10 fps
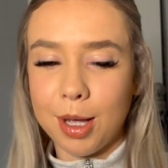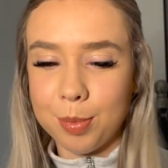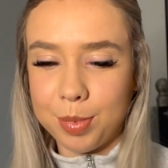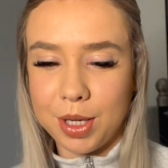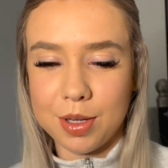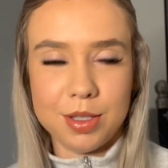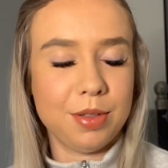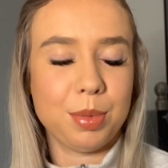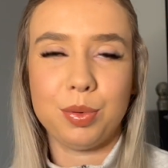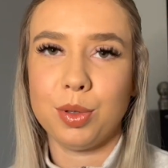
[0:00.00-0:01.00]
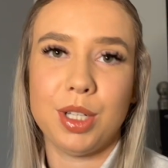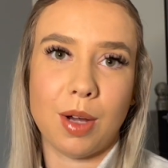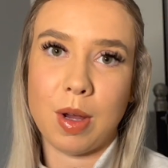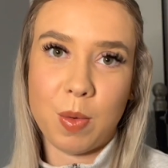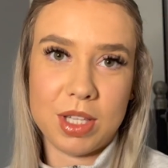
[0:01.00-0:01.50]
because before you know
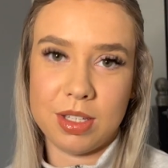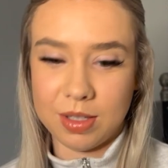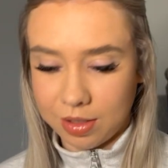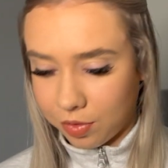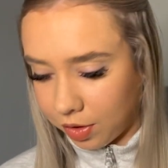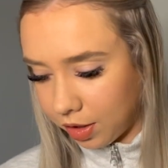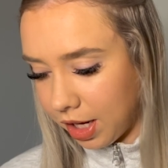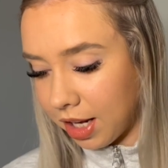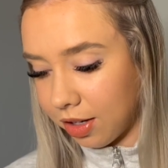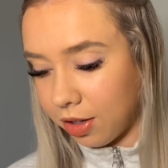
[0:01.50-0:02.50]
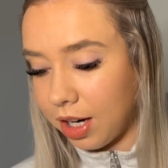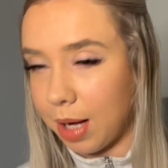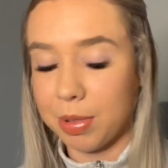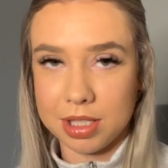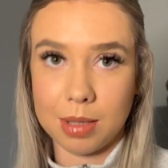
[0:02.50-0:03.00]
it, winter's over and I
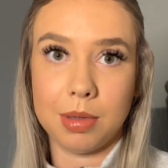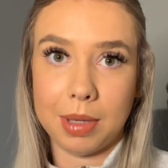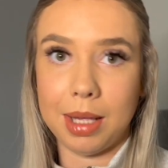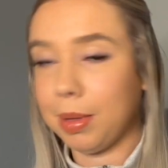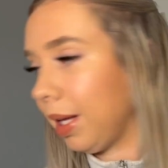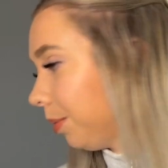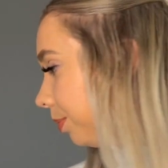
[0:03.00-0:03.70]
am a summer baby.